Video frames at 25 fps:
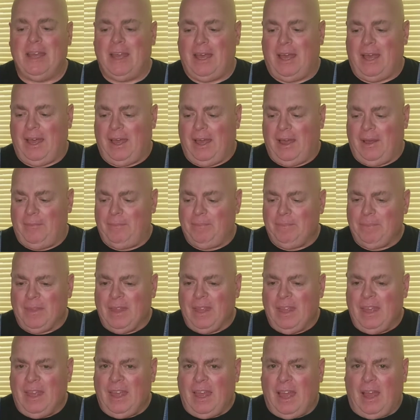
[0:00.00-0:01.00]
I
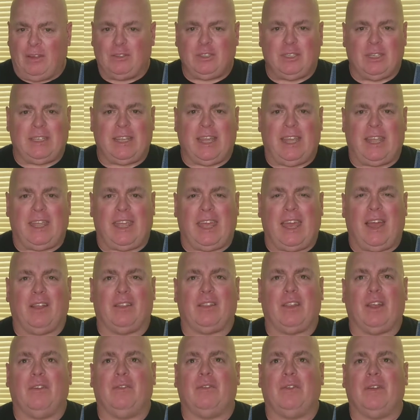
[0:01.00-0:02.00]
was going to take you
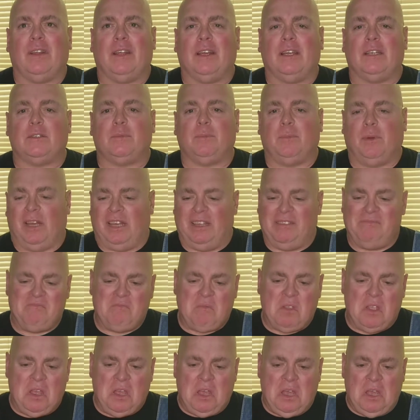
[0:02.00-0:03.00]
out there for this, but
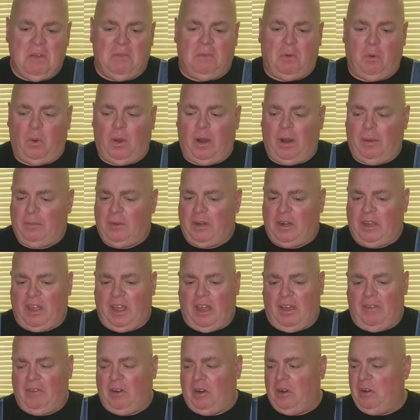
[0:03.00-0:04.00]
for what I'm going to
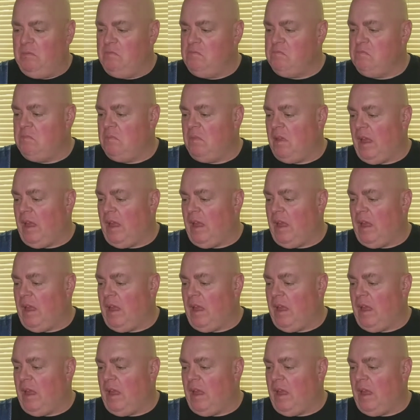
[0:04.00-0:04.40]
cover,